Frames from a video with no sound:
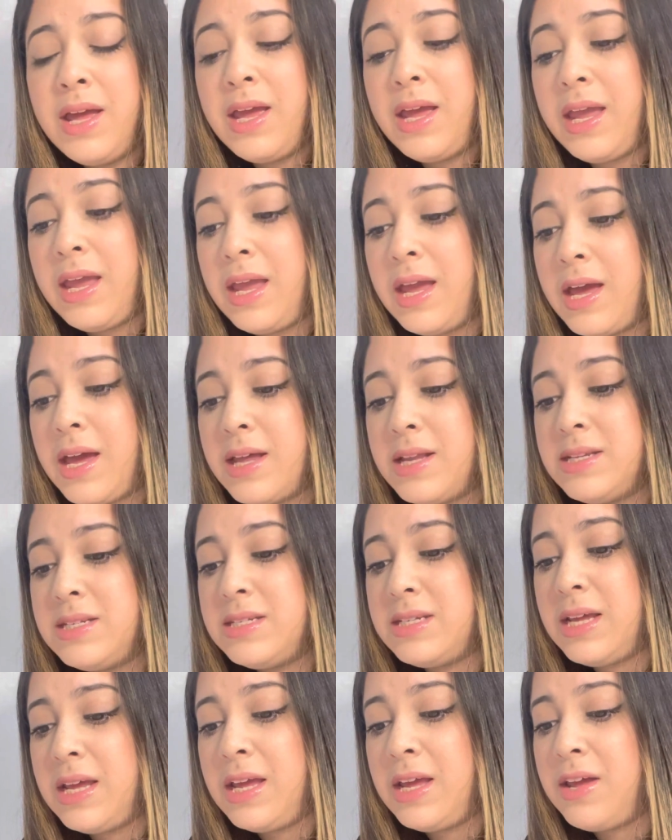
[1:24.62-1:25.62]
And
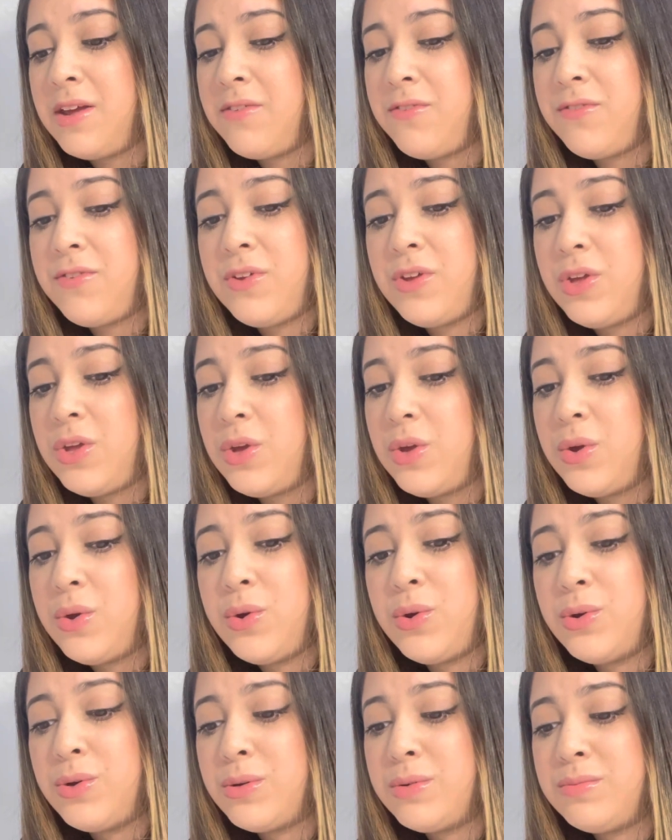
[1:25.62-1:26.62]
if
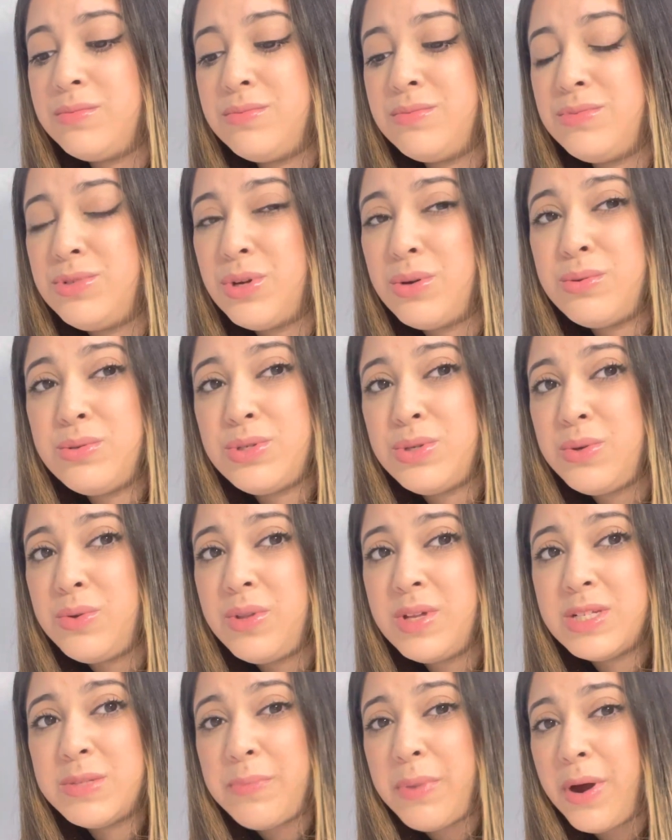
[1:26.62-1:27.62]
you don't do
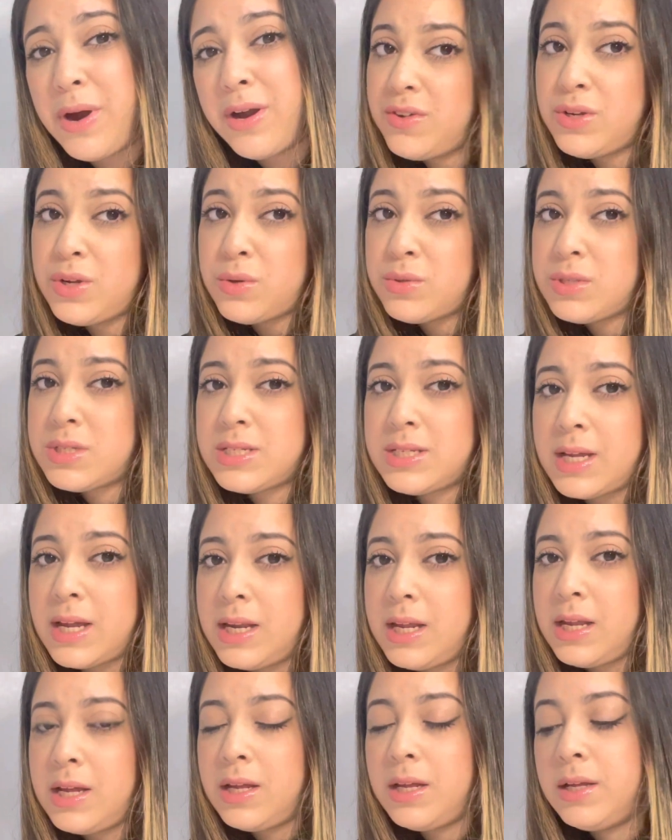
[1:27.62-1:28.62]
this part, you don't
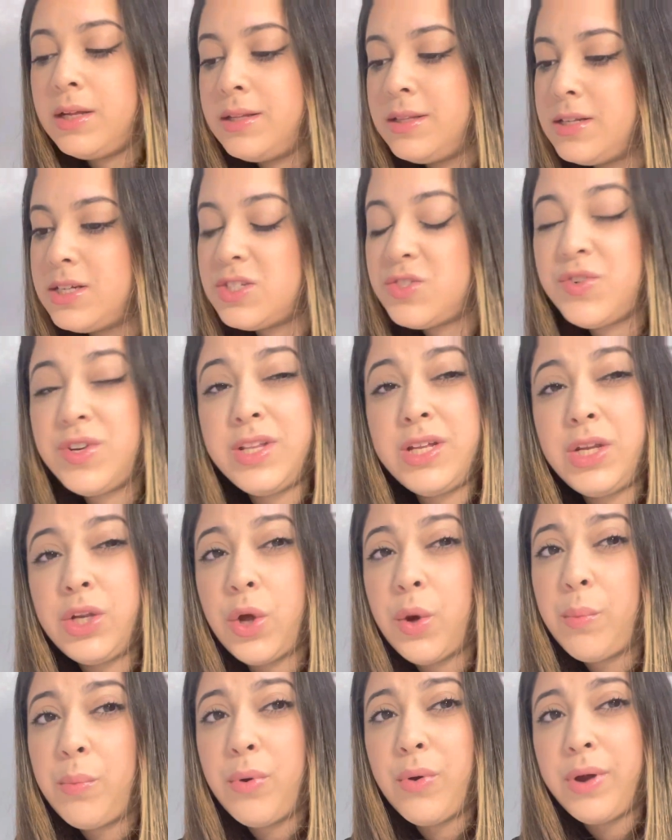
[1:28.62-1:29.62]
study, there's really
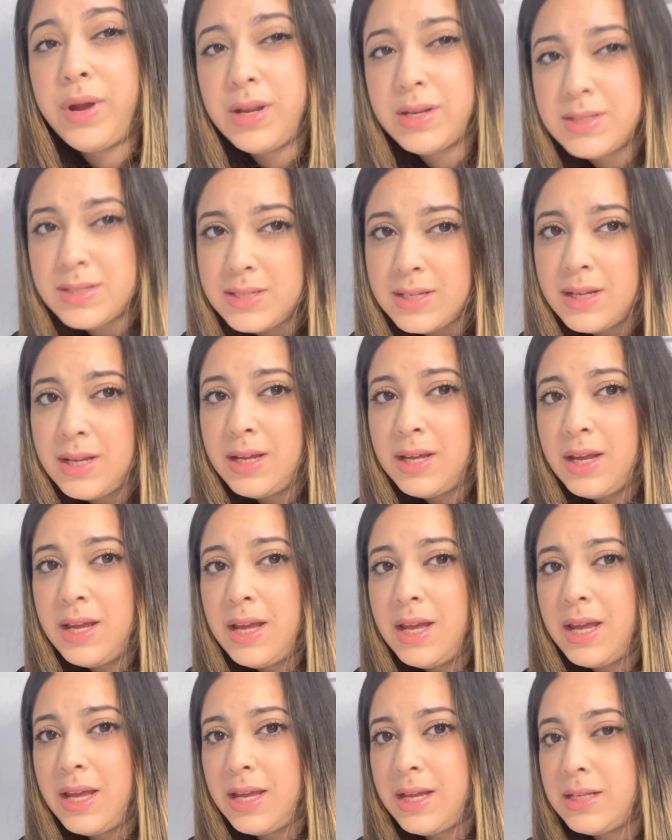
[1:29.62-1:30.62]
no point
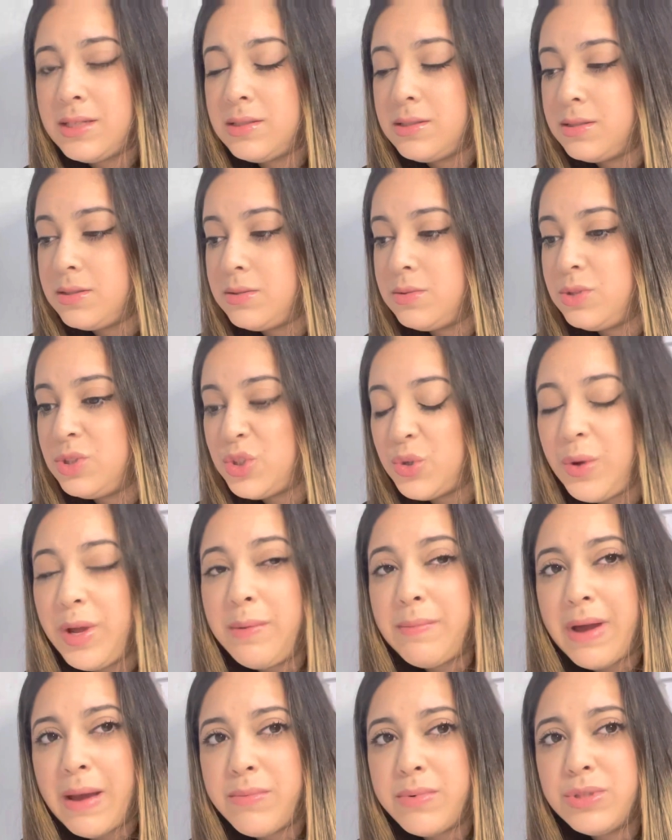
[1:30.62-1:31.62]
in
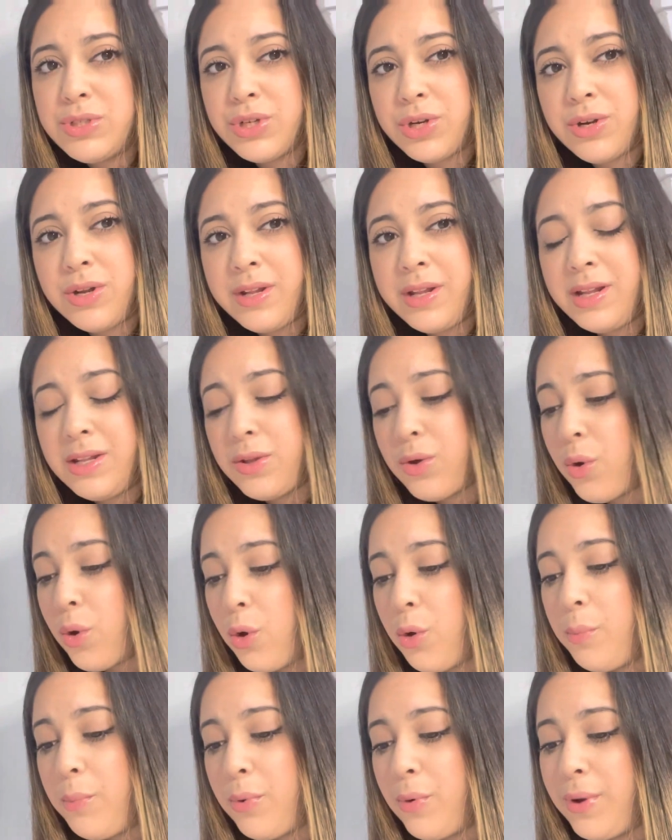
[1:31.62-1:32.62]
doing Bible journaling. The
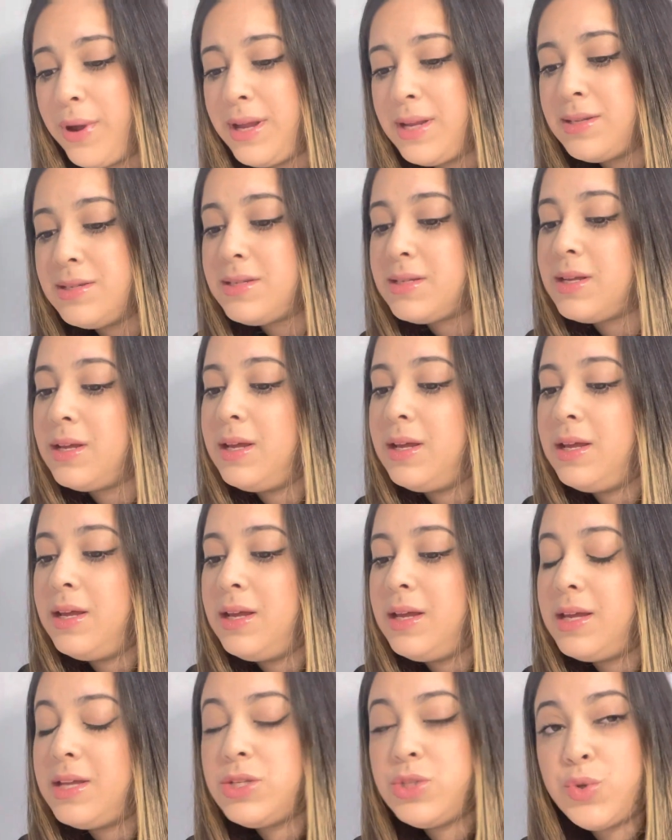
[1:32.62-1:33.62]
whole point
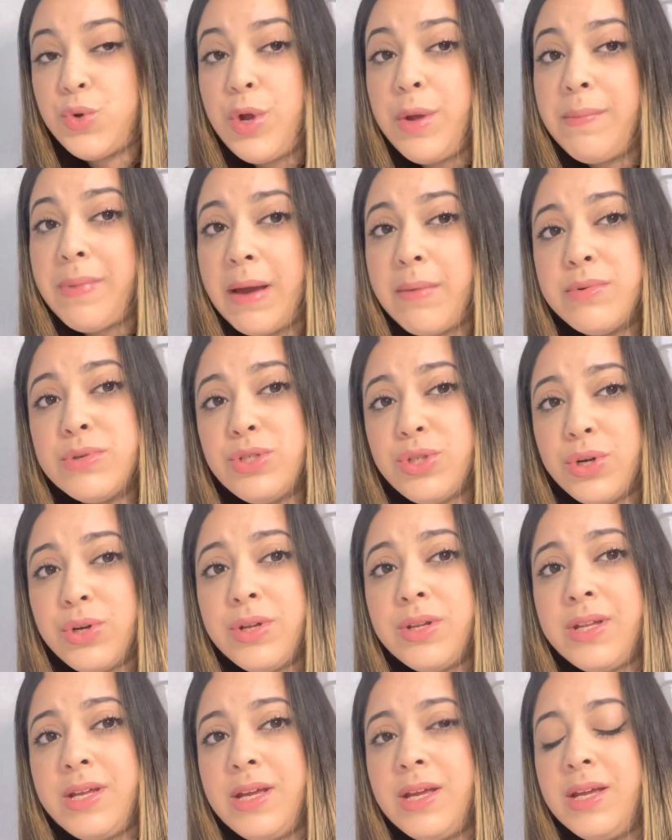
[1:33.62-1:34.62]
in doing Bible
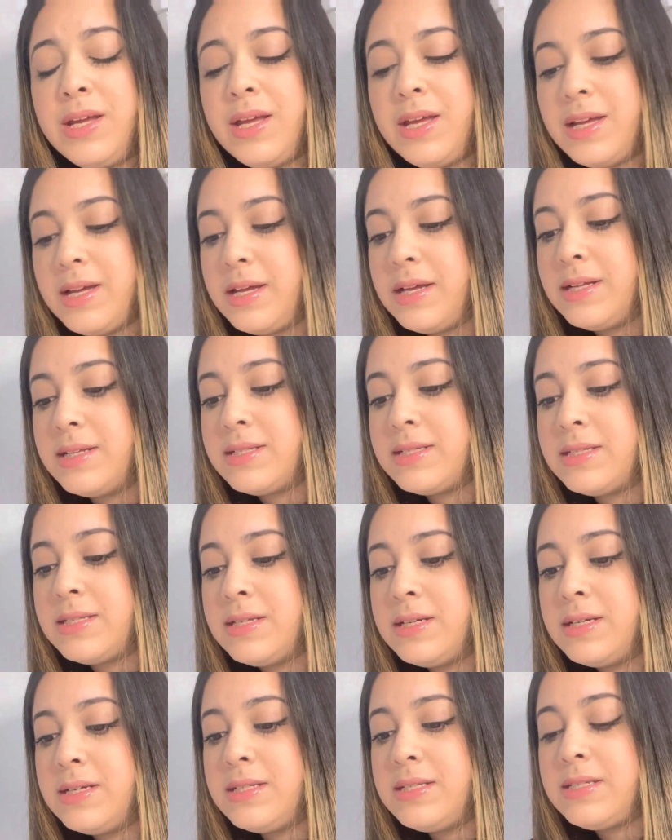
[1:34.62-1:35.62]
journaling is
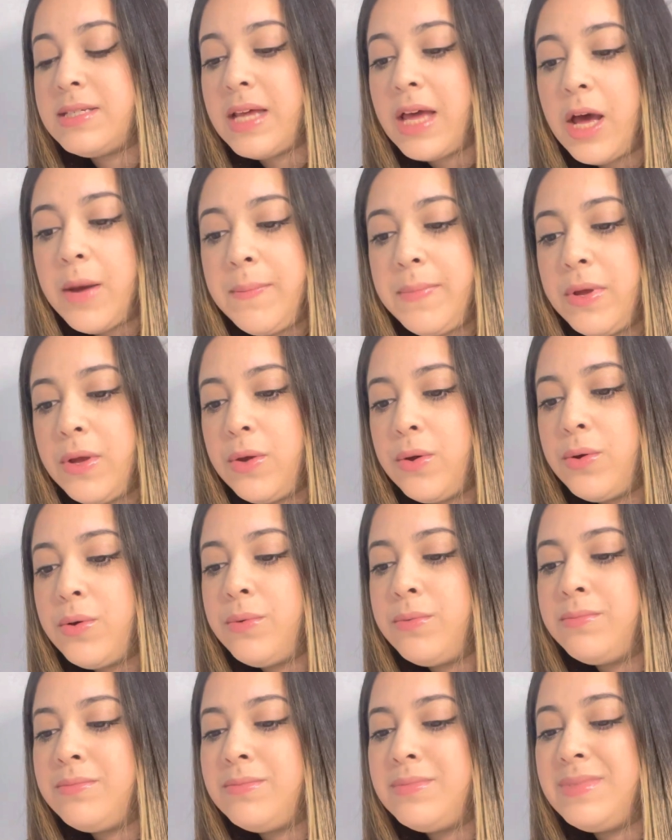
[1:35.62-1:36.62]
to help
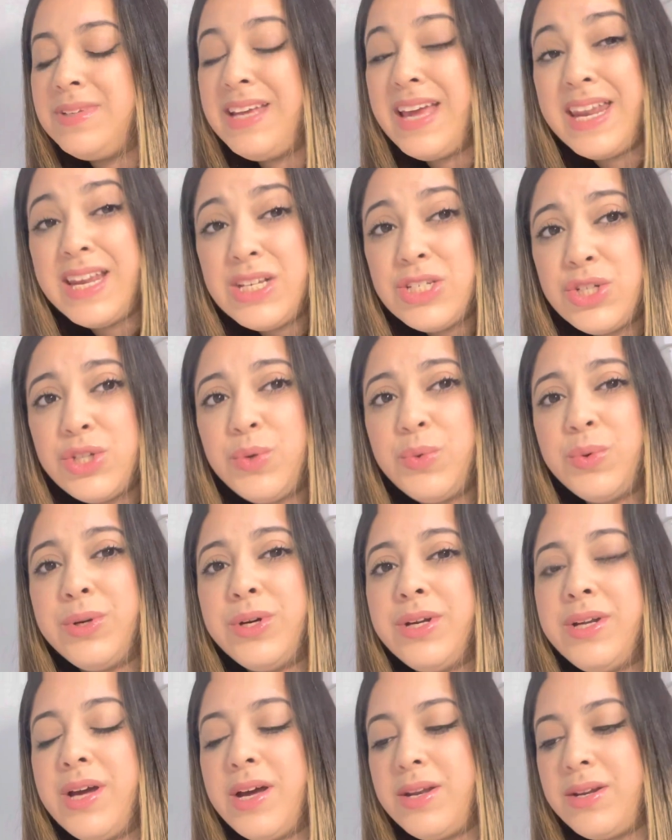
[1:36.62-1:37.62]
you get into the
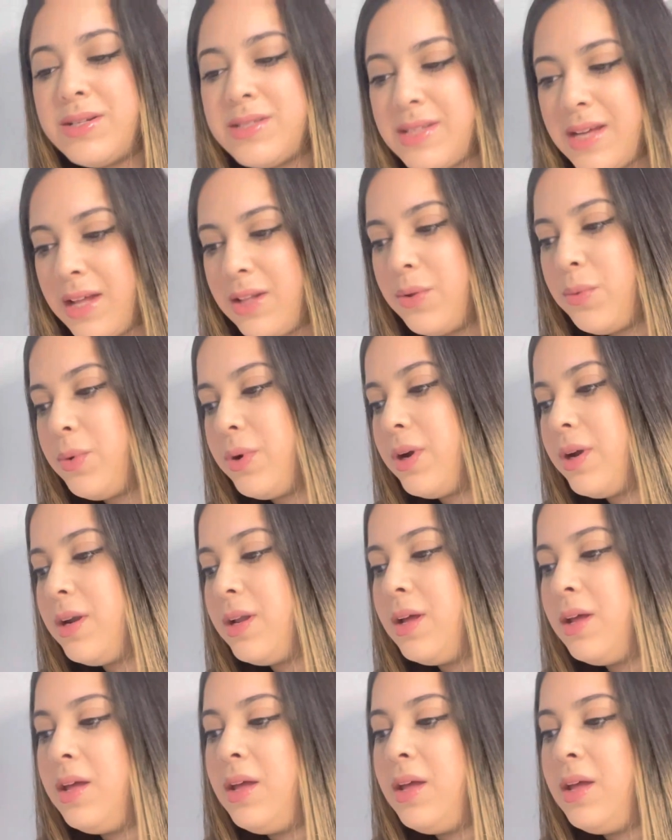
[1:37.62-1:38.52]
Word, understand the Word,